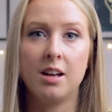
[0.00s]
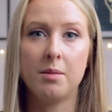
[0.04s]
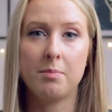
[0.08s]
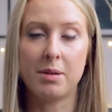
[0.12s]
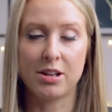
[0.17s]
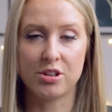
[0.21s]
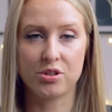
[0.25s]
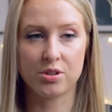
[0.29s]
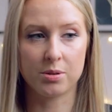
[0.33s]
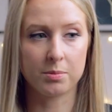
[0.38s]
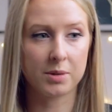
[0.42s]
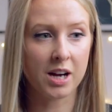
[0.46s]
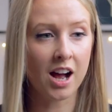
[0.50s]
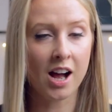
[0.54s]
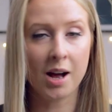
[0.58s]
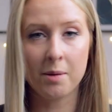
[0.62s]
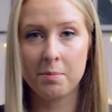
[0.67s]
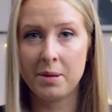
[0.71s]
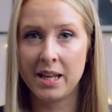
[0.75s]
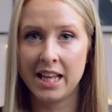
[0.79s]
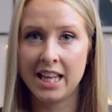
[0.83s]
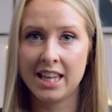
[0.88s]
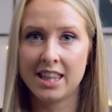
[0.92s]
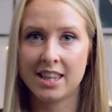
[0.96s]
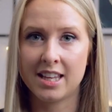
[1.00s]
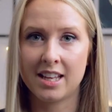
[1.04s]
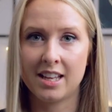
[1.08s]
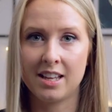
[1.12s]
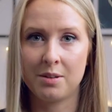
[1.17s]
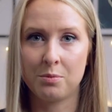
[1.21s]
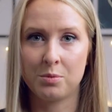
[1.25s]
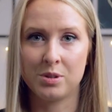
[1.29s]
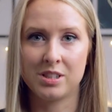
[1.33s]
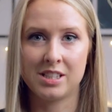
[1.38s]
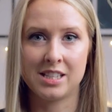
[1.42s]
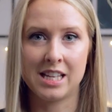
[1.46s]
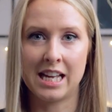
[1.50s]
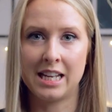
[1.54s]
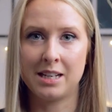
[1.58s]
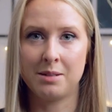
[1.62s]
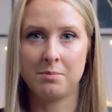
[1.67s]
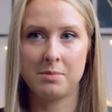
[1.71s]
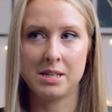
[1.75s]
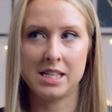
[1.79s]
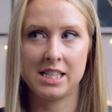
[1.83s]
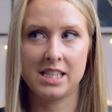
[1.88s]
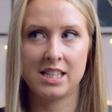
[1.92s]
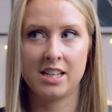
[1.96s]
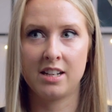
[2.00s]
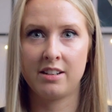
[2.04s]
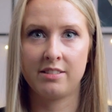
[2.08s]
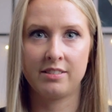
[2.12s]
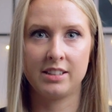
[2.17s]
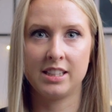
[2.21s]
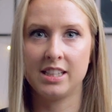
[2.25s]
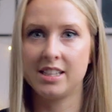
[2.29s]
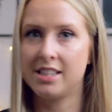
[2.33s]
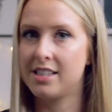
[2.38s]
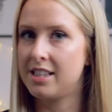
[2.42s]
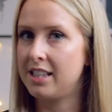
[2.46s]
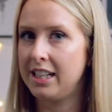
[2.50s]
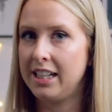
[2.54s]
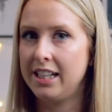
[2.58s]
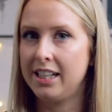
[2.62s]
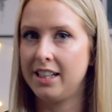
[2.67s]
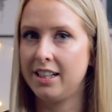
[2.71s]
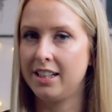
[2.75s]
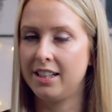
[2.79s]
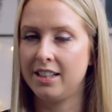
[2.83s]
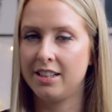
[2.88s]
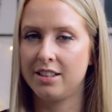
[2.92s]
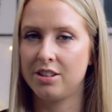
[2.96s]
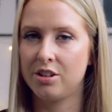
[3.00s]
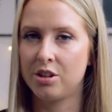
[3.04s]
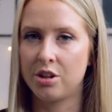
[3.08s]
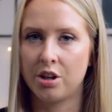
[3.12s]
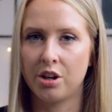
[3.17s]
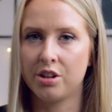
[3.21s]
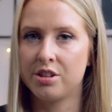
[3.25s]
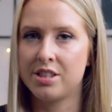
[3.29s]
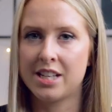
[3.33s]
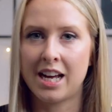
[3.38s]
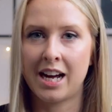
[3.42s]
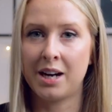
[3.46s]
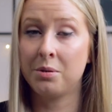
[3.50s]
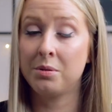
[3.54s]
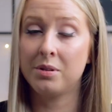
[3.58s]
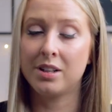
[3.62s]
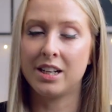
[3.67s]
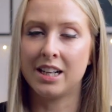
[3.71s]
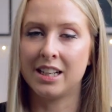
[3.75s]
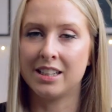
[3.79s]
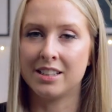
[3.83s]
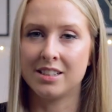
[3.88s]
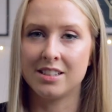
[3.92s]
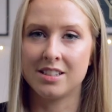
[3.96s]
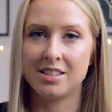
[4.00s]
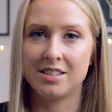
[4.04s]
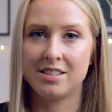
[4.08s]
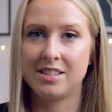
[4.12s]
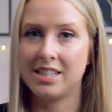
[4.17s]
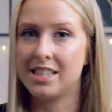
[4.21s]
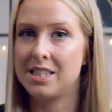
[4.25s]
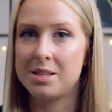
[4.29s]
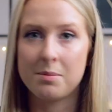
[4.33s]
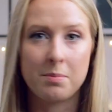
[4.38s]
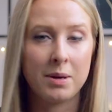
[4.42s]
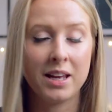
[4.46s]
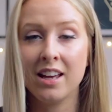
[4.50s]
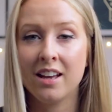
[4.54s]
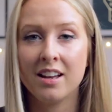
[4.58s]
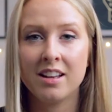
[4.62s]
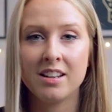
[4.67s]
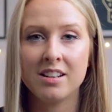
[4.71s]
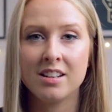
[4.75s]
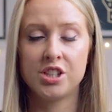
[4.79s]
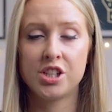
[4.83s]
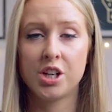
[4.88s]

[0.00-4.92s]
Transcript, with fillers: bedroom carpet that was then mysteriously cut out and disappeared.